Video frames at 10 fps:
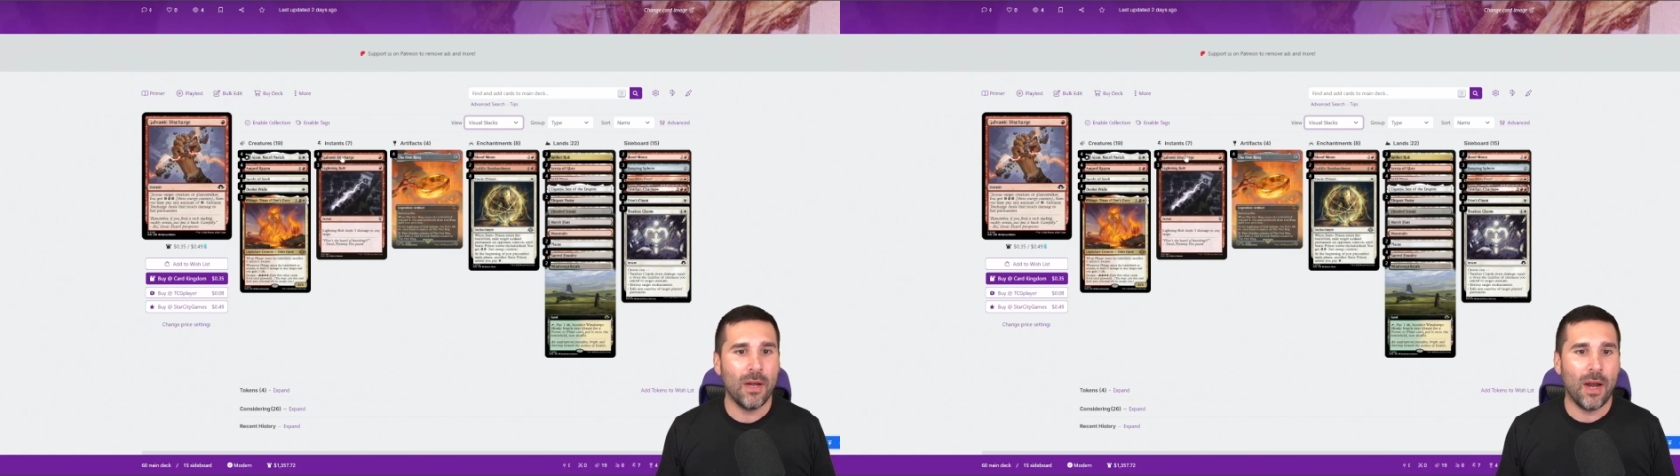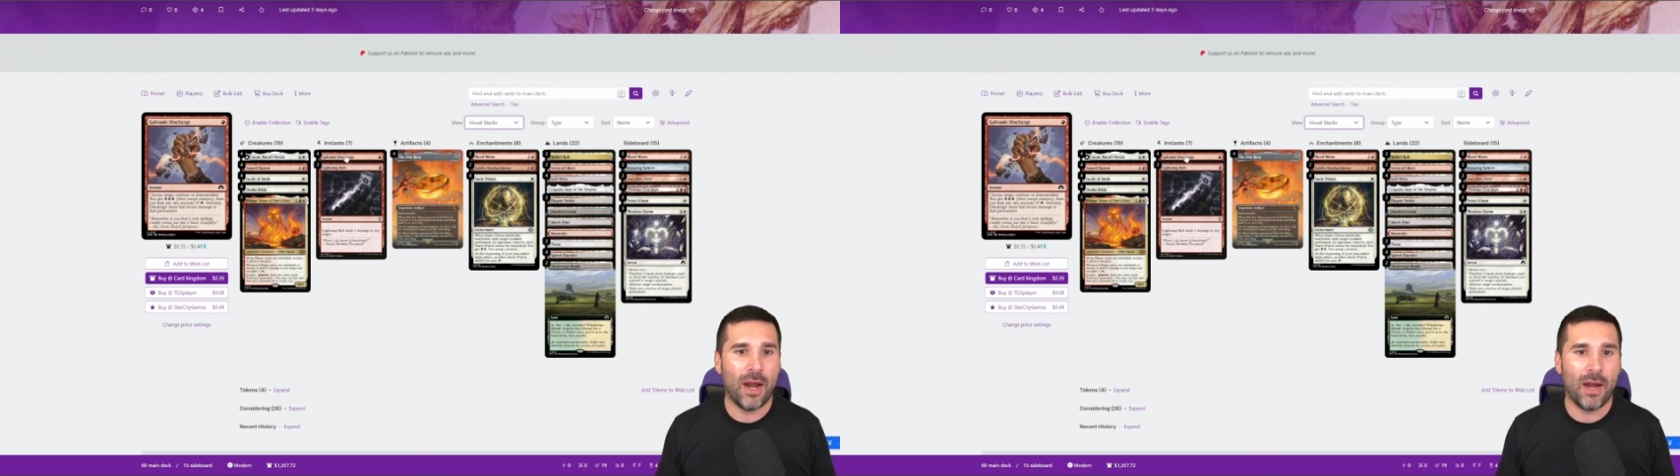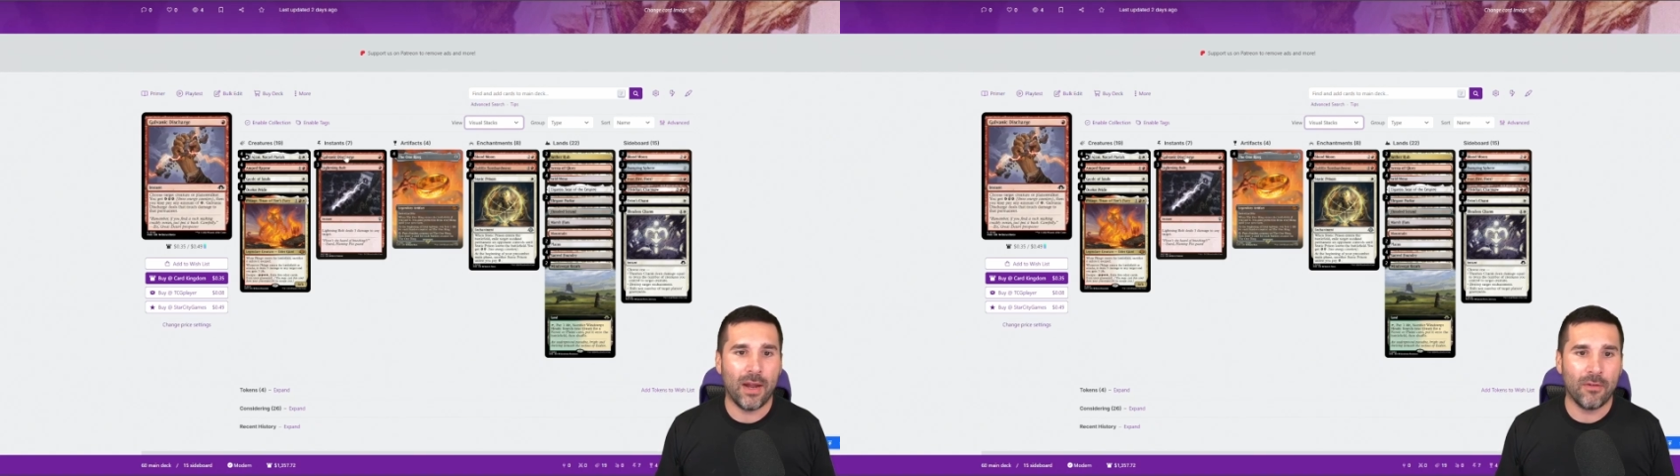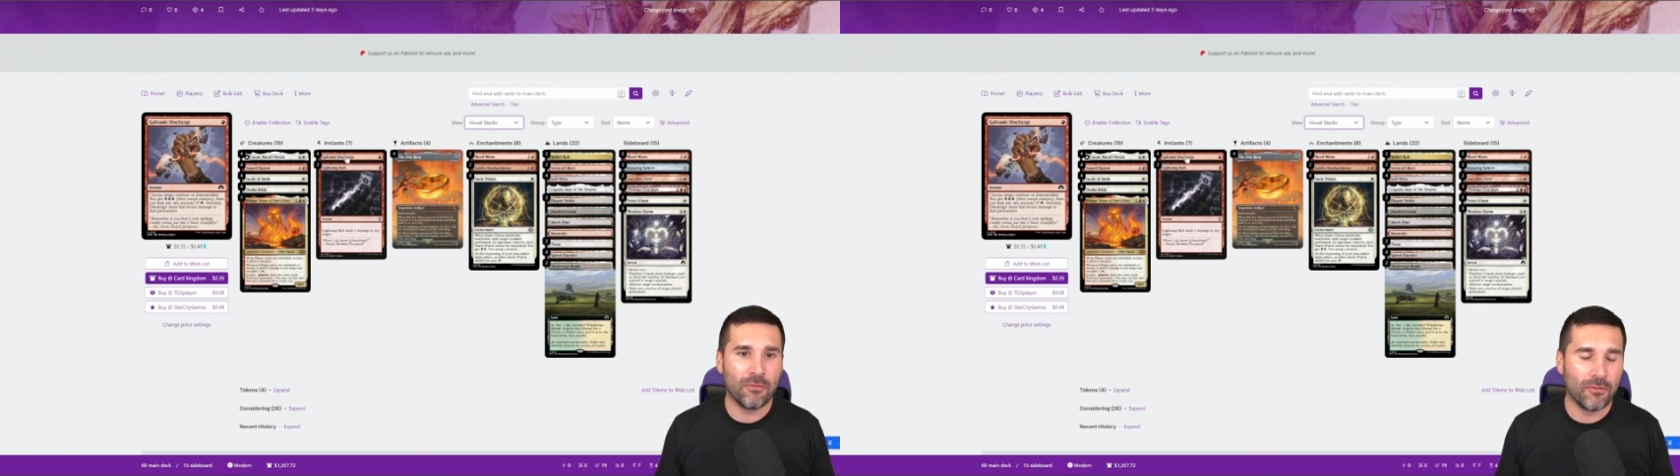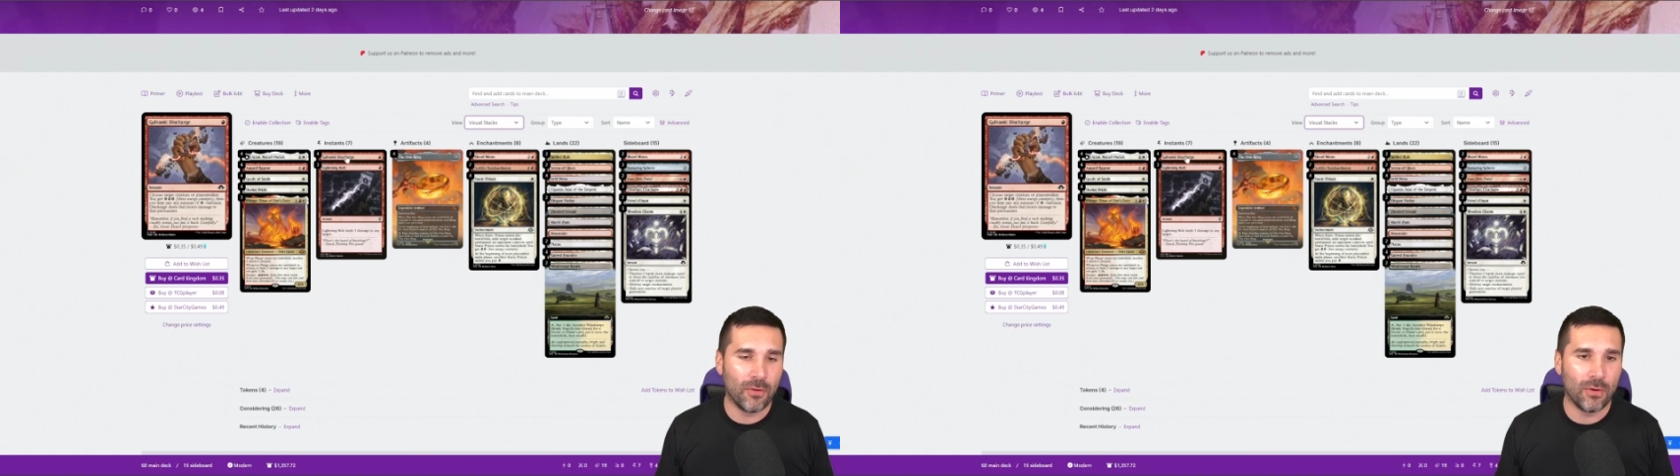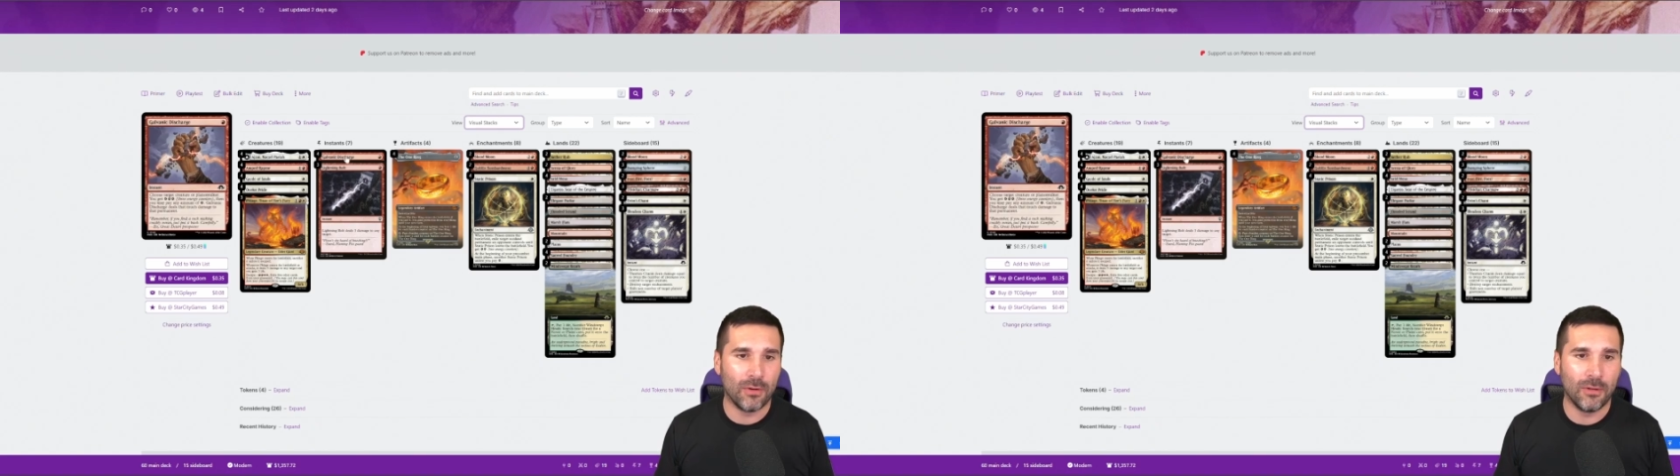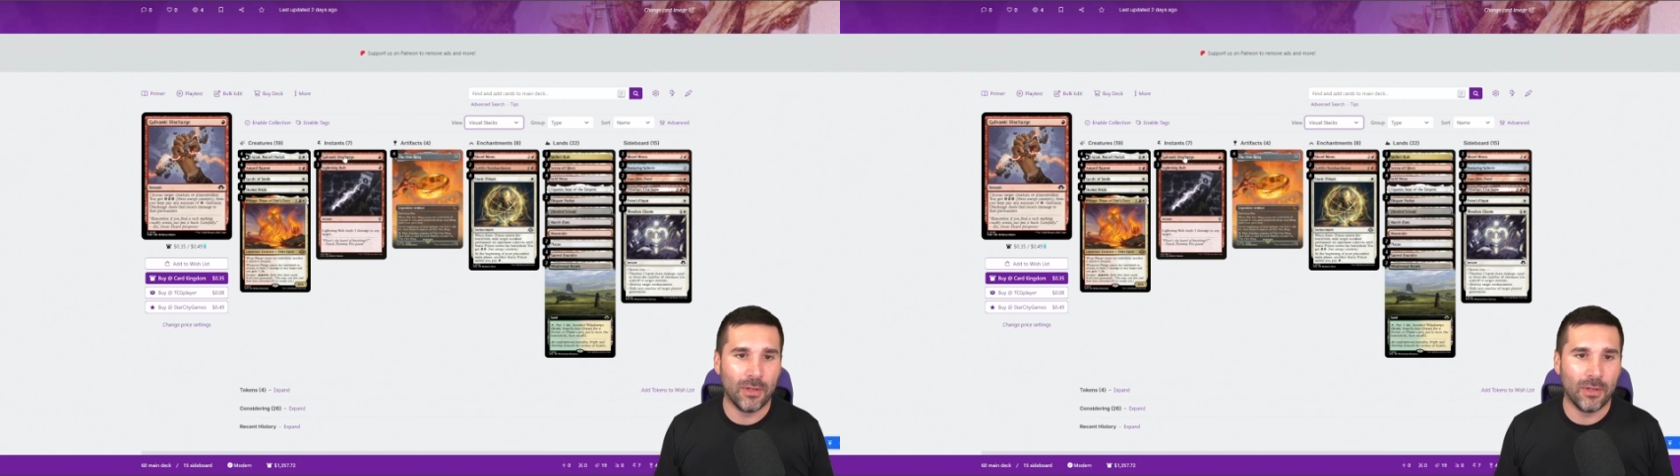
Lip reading: and full